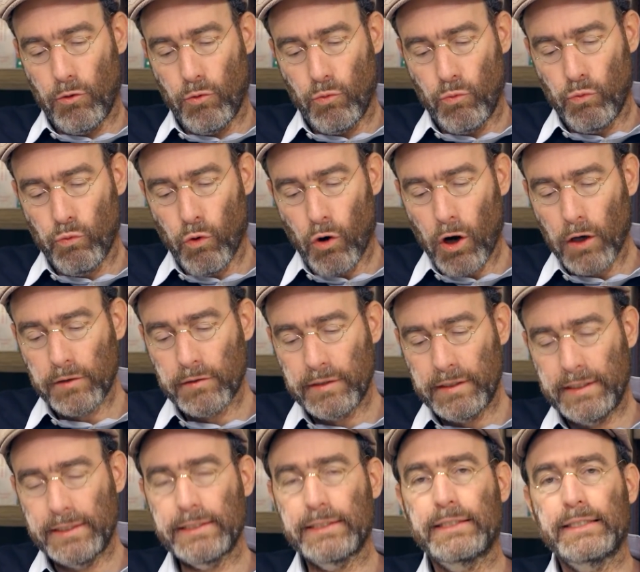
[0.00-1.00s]
what
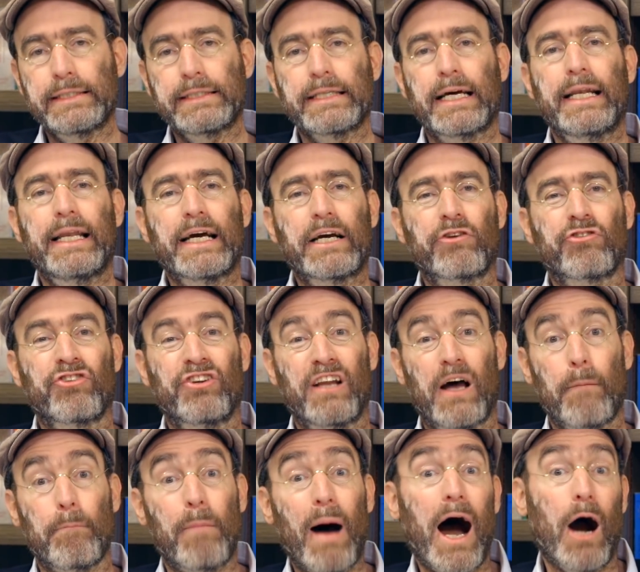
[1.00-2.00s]
is this election
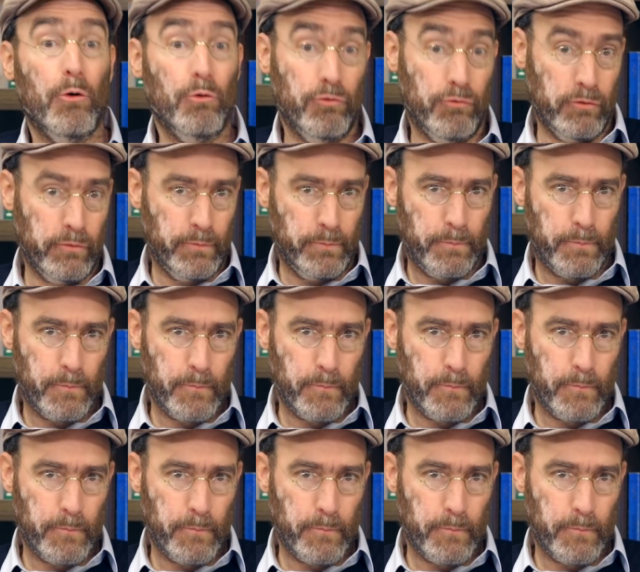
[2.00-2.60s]
about?